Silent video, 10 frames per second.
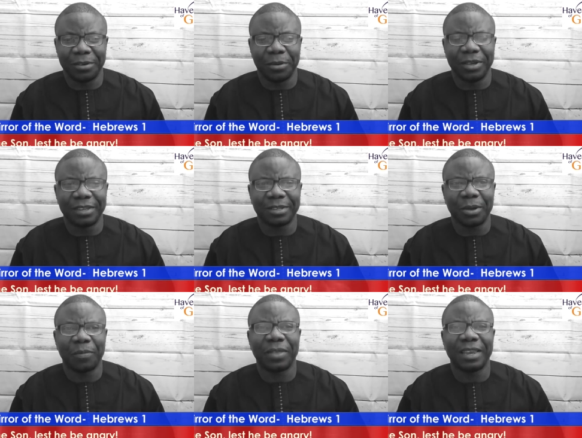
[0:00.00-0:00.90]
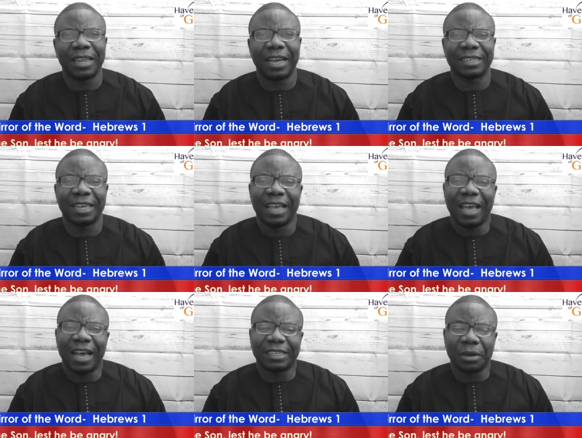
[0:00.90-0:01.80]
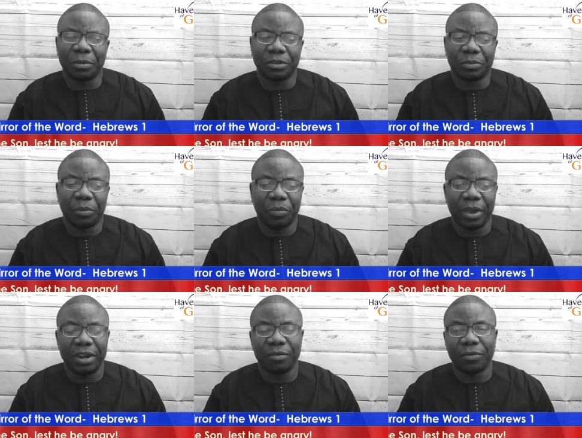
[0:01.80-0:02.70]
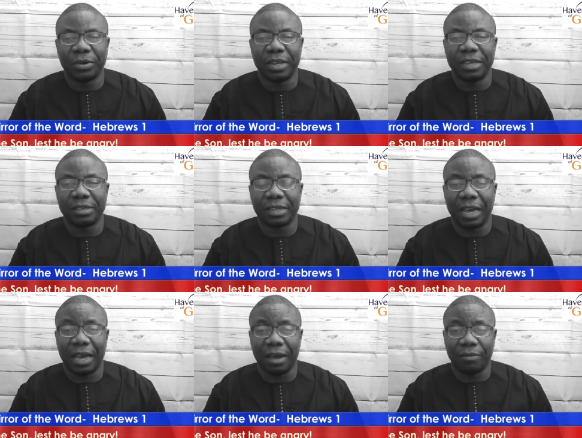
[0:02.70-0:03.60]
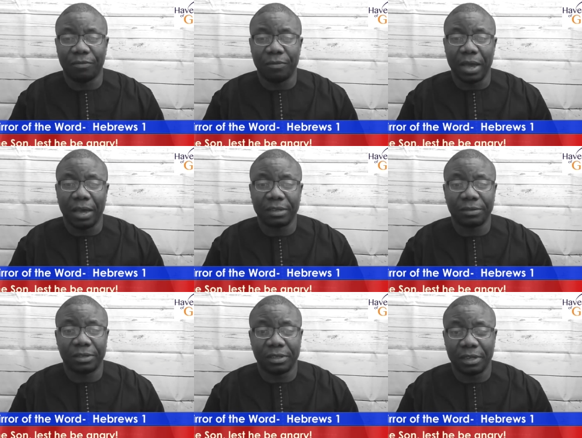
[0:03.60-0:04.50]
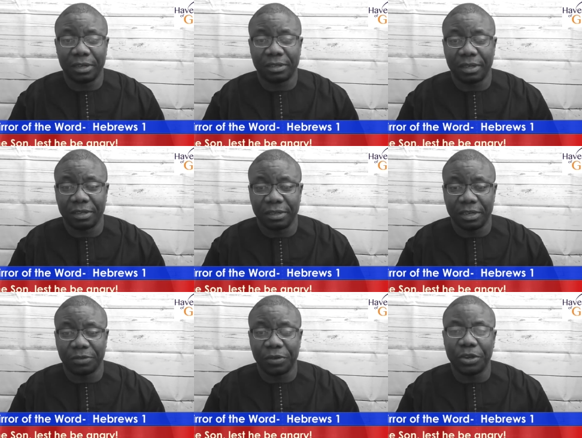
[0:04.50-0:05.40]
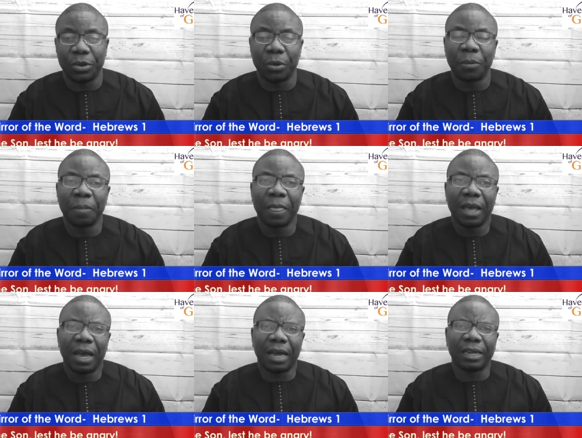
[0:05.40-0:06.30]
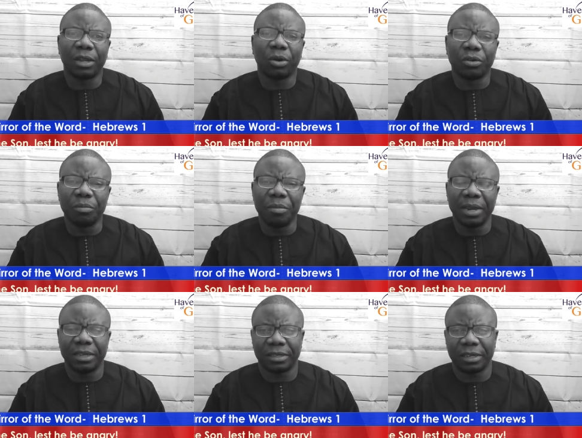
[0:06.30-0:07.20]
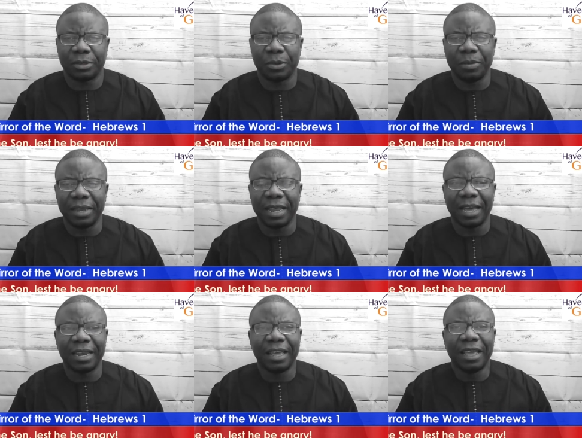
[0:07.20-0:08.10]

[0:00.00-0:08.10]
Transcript: You know, it's something that as I was preparing for this uh, uh, uh this video, uh, the Lord ministered to me that